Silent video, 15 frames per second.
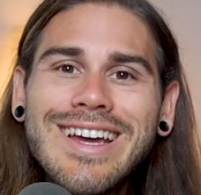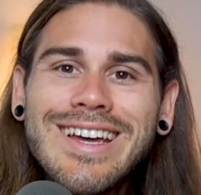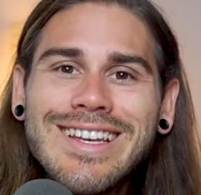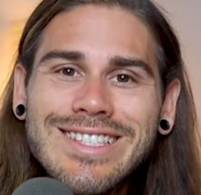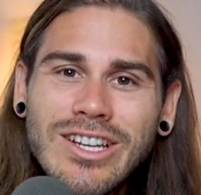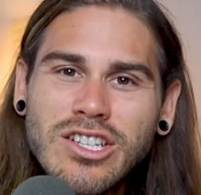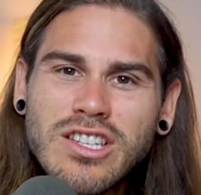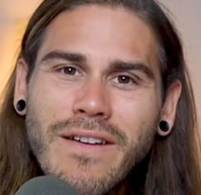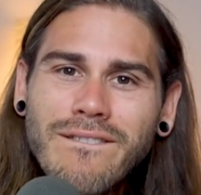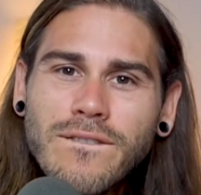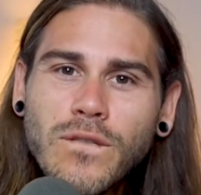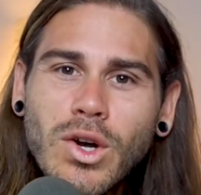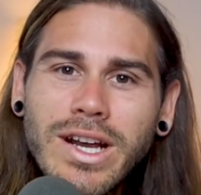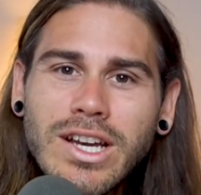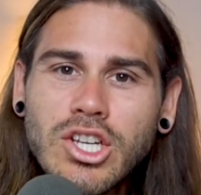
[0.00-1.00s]
is there's
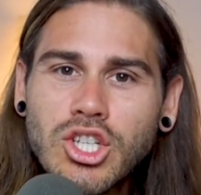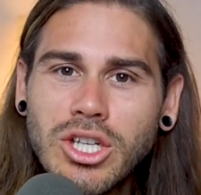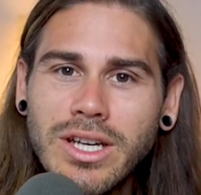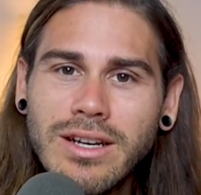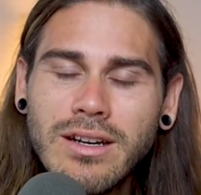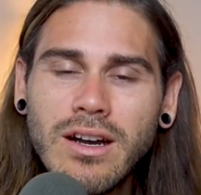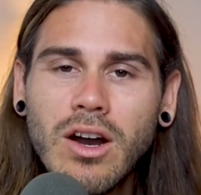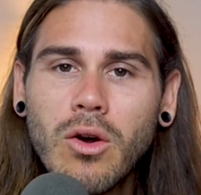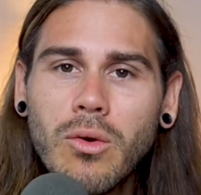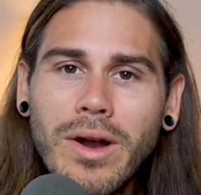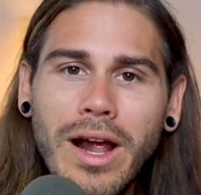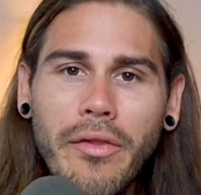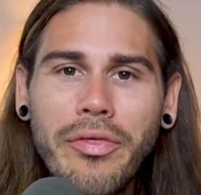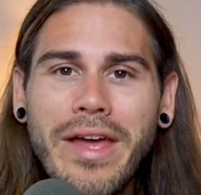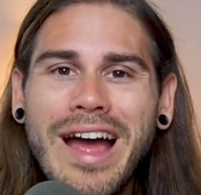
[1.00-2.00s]
friction
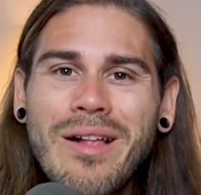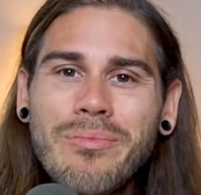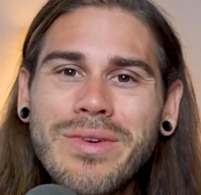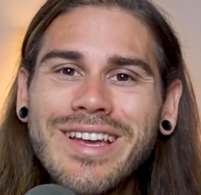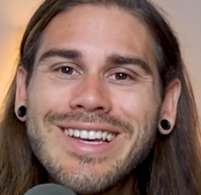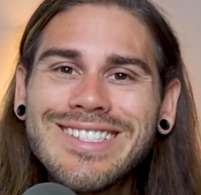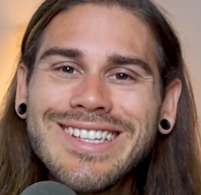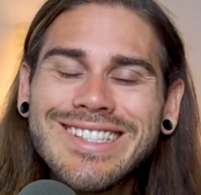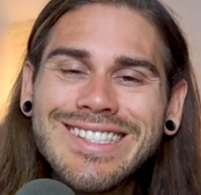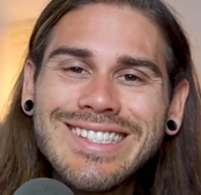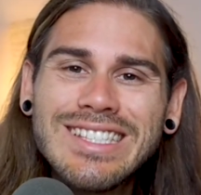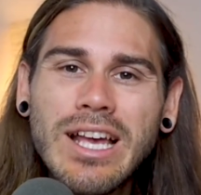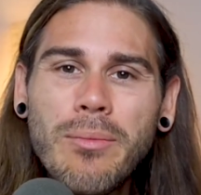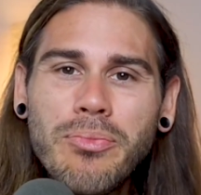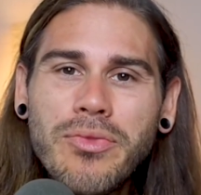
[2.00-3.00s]
around that because it's
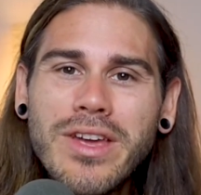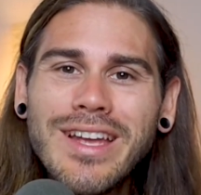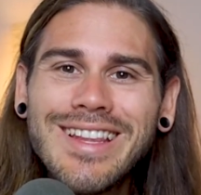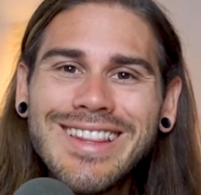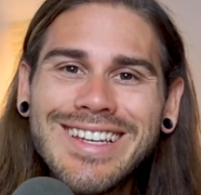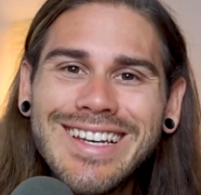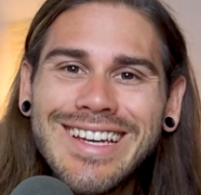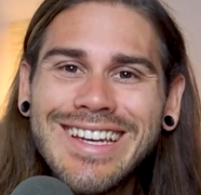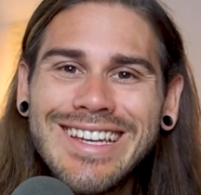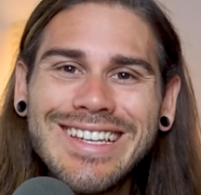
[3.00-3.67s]
something that